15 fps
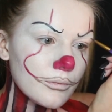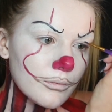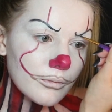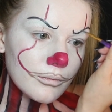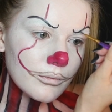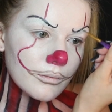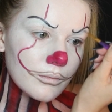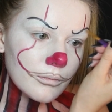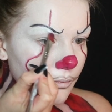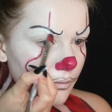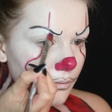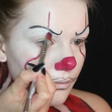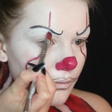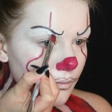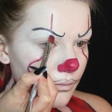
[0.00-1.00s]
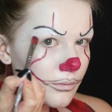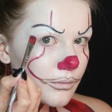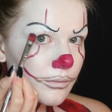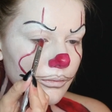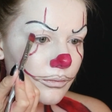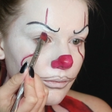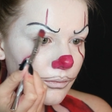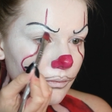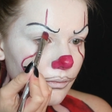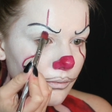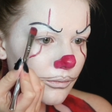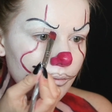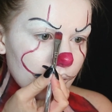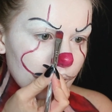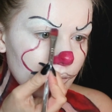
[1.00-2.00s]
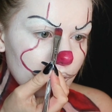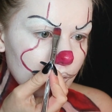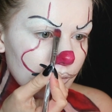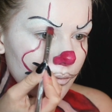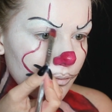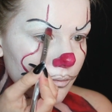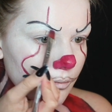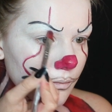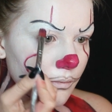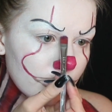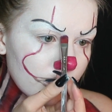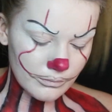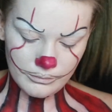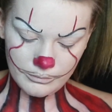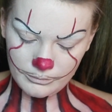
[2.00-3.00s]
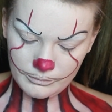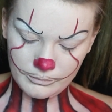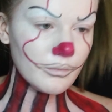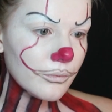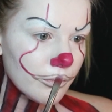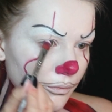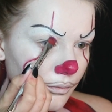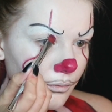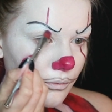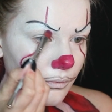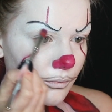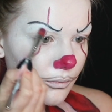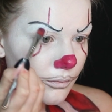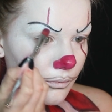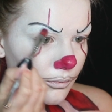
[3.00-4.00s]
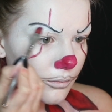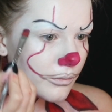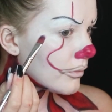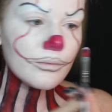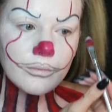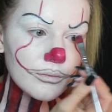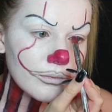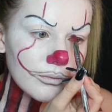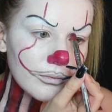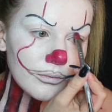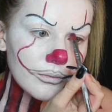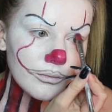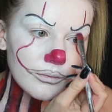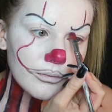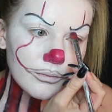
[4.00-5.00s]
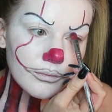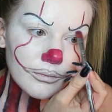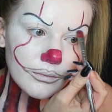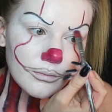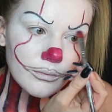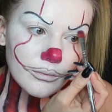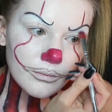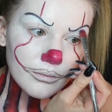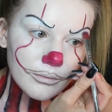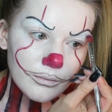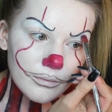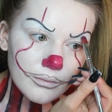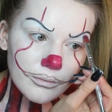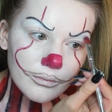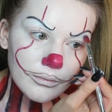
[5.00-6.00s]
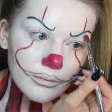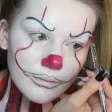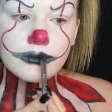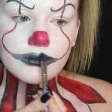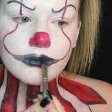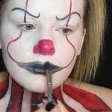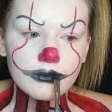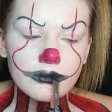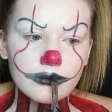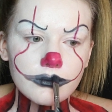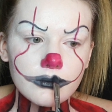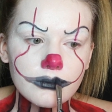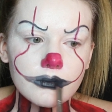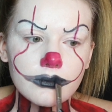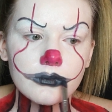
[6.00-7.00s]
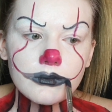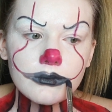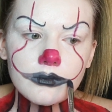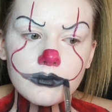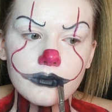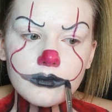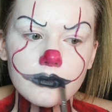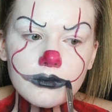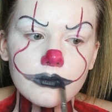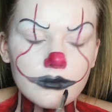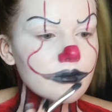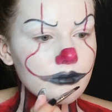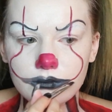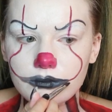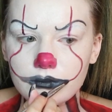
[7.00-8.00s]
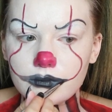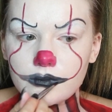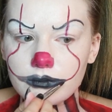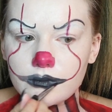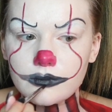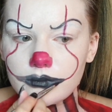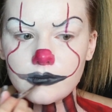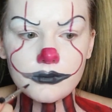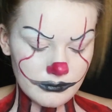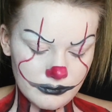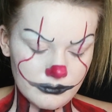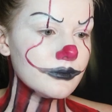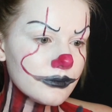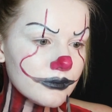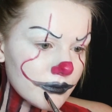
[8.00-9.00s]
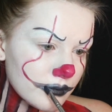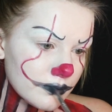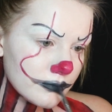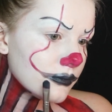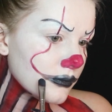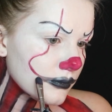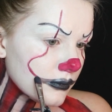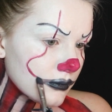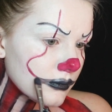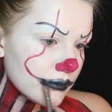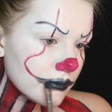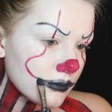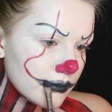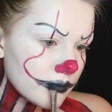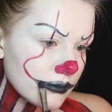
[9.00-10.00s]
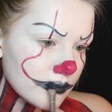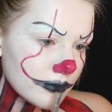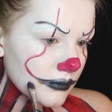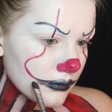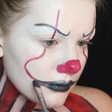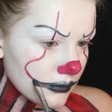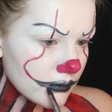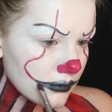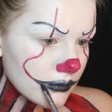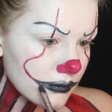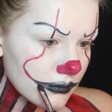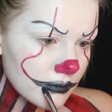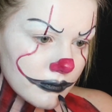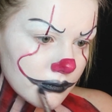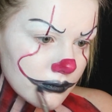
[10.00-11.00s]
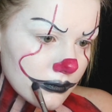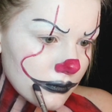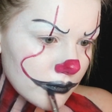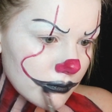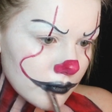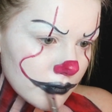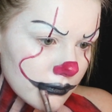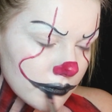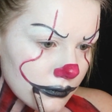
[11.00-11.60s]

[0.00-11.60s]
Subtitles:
I went in with some of the Ghost Whitener to basically carve them out, I suppose, and then tidy them up that way. And then I just filled in my mouth with some of the black face paint as well.